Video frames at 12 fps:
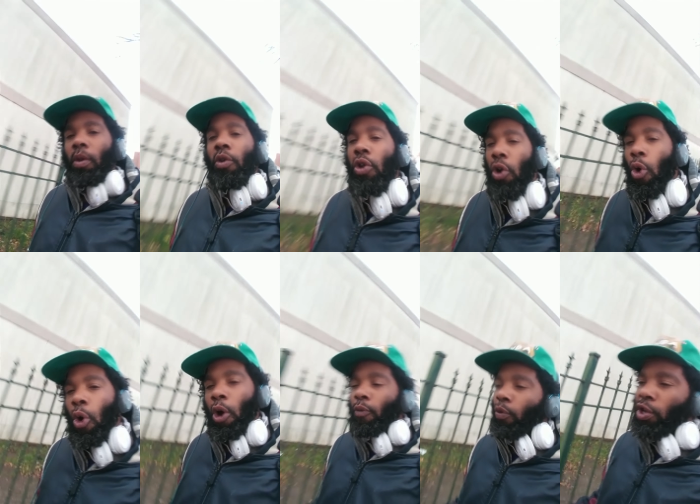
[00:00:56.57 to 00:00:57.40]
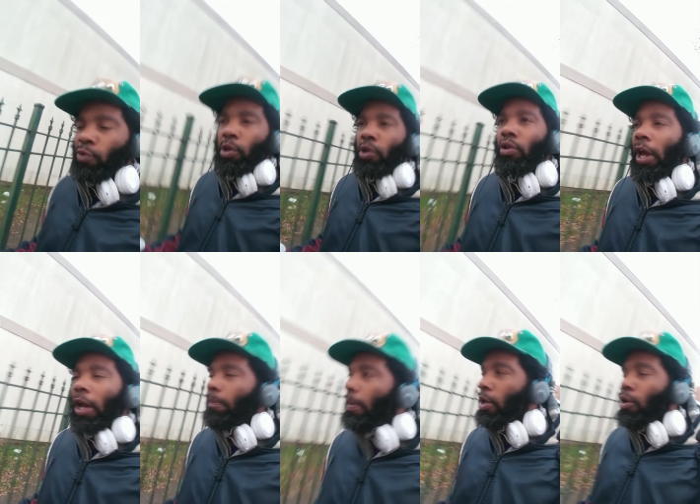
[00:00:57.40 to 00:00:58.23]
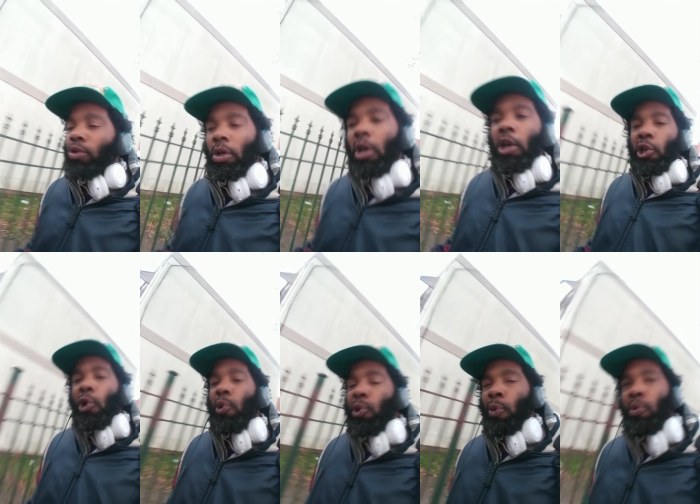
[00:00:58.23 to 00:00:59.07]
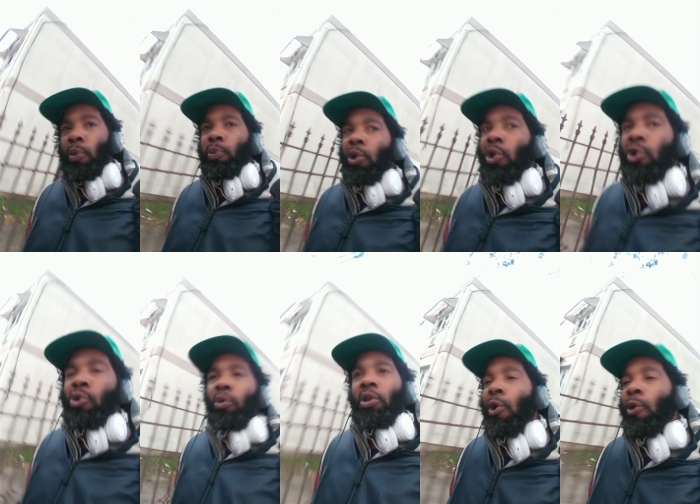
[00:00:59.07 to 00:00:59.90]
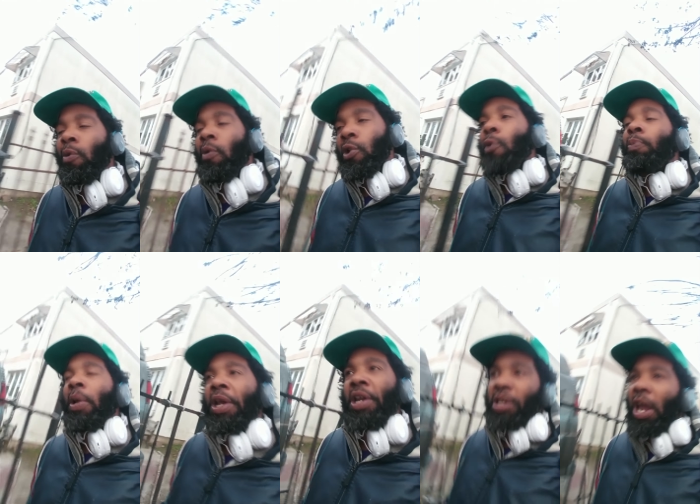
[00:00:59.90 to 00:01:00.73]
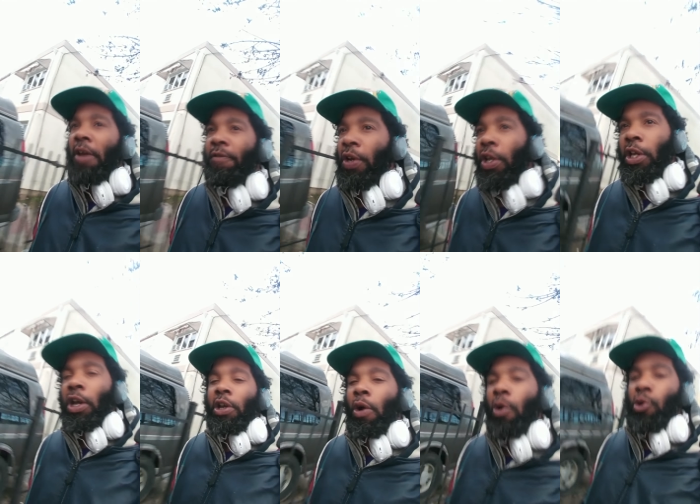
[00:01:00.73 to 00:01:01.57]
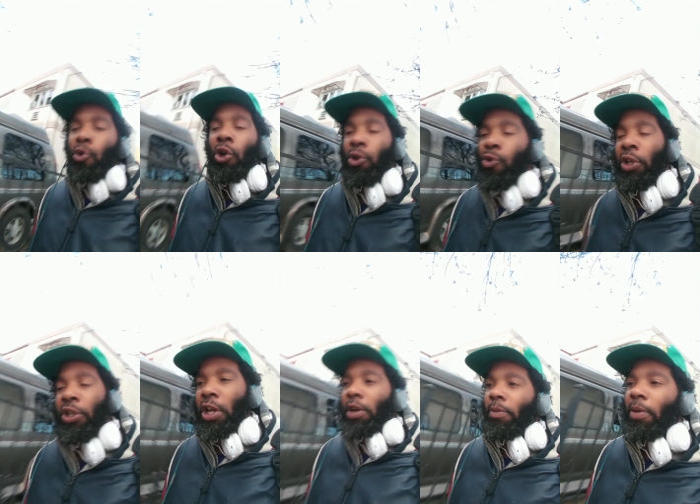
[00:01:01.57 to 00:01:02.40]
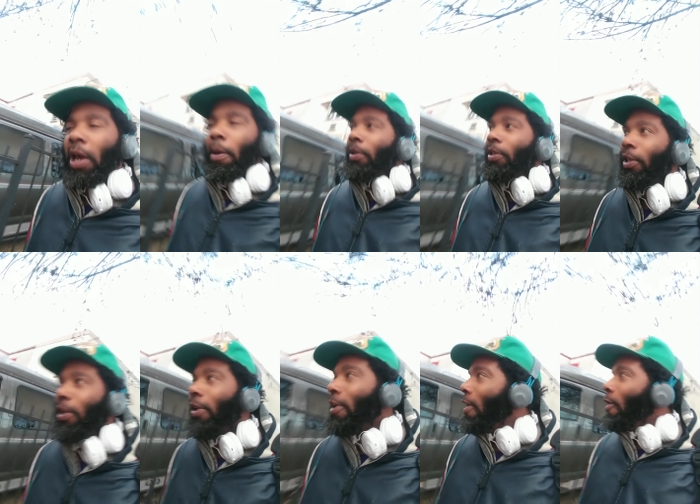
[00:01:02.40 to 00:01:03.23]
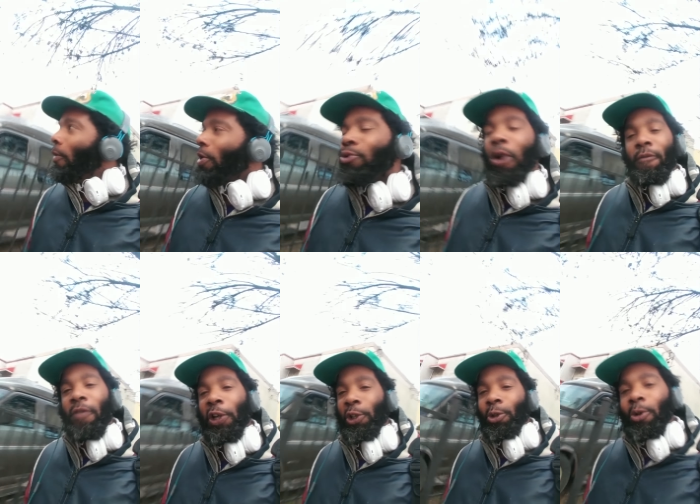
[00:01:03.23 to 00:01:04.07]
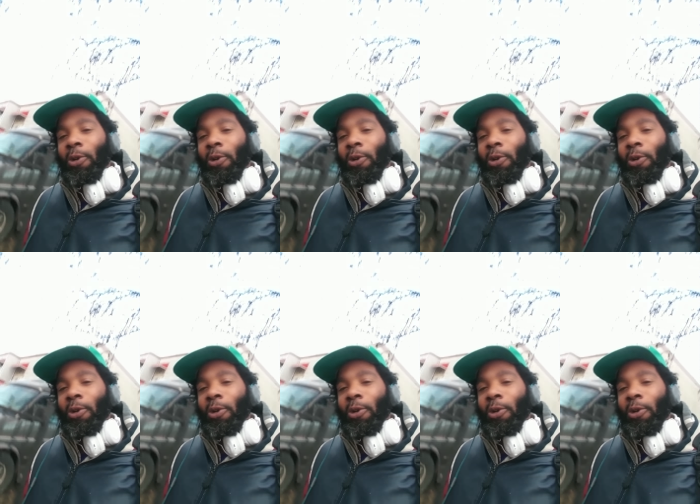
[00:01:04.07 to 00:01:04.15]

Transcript: You know, or when you when you like me, you you you you you you, you play in the game from the get go, and you could you could tell them that. But see, when you official,